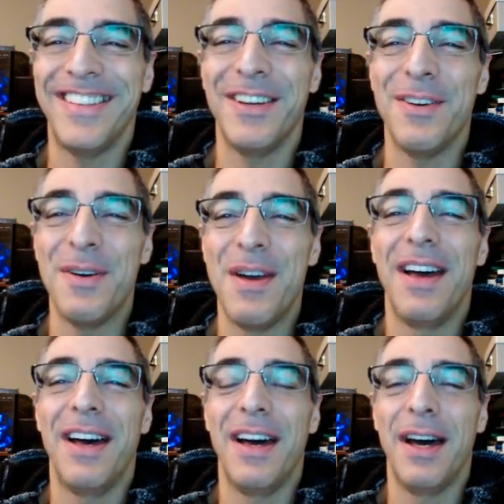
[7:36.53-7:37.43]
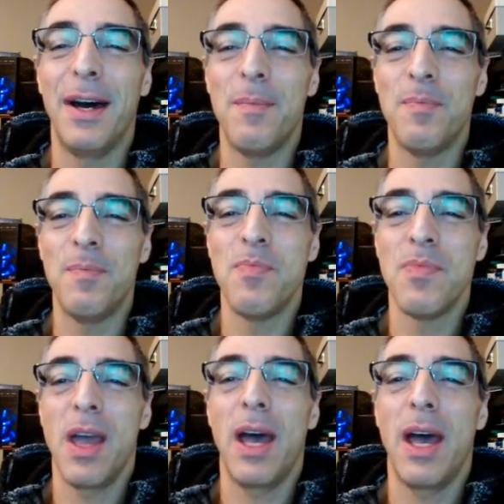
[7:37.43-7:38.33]
So
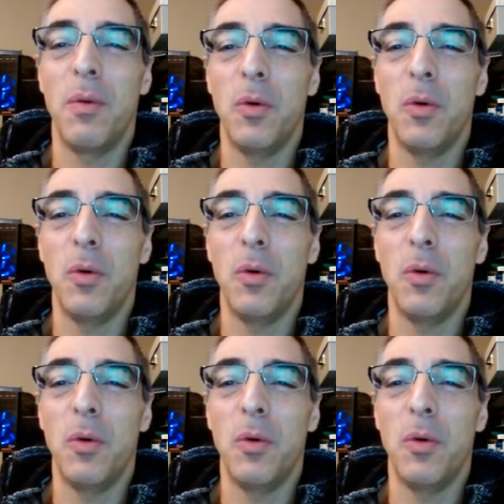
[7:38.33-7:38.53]
I